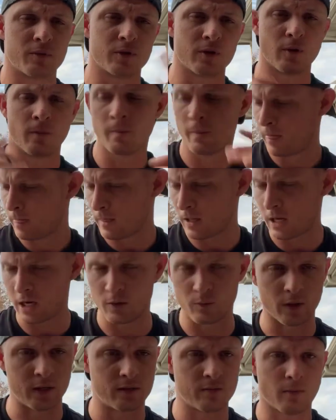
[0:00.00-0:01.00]
So
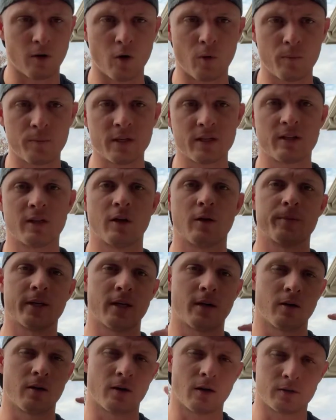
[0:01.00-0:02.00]
anyways, hope this helps
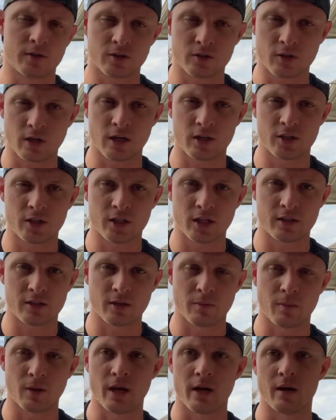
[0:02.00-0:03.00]
out. Just trying to shed
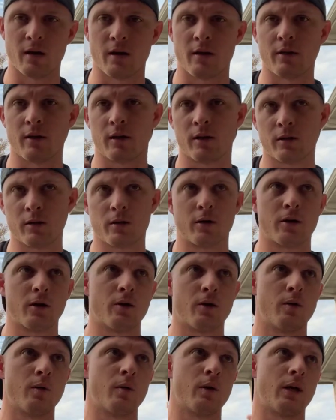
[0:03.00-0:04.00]
some light on the clear
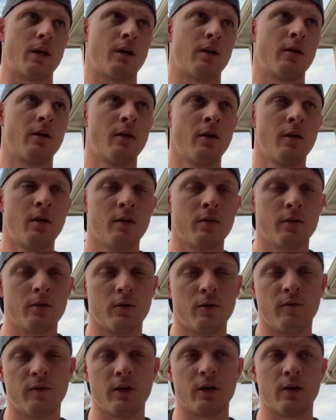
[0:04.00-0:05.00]
coat and the
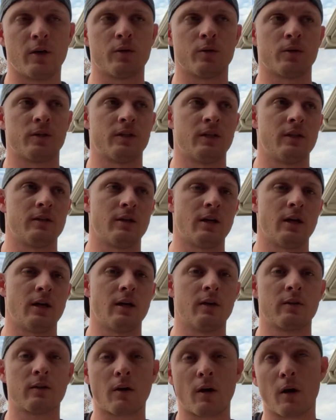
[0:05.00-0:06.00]
new vehicles these
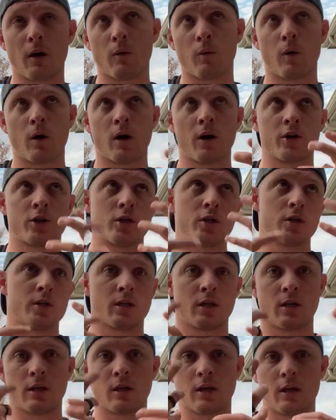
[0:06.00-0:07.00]
days, car
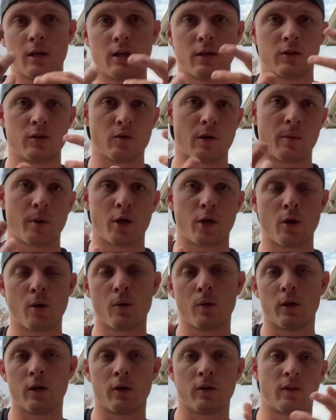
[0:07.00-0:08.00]
washes and getting ceramic
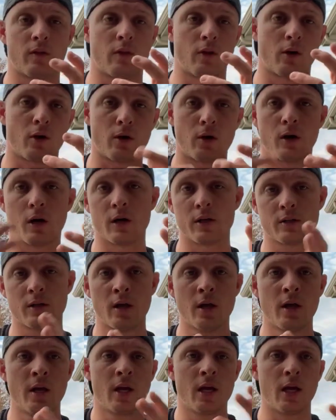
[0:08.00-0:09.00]
coatings and the
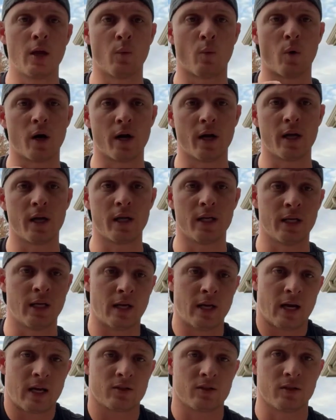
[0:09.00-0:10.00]
cost and why
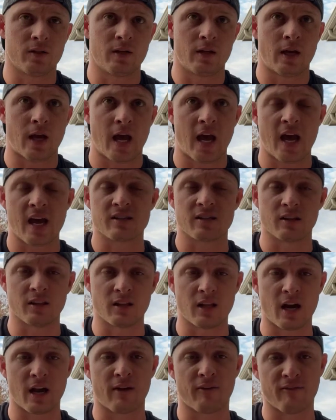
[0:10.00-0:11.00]
it actually has a
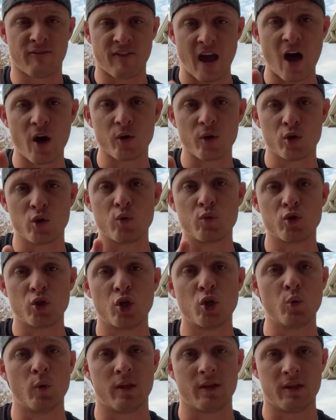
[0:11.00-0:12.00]
lot of value
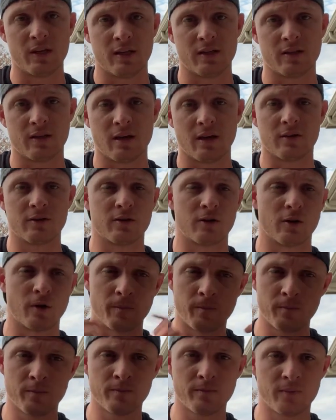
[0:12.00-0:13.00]
to it these days.
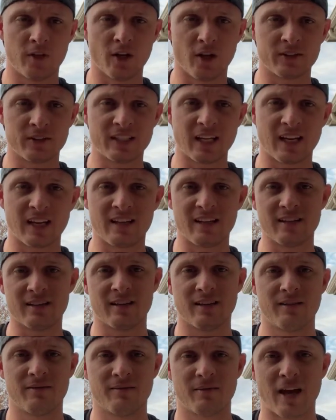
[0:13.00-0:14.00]
So y'all take it
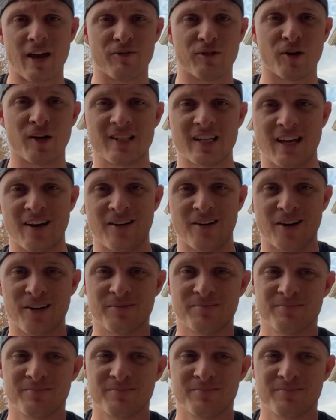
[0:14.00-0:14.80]
easy. Have a great Saturday.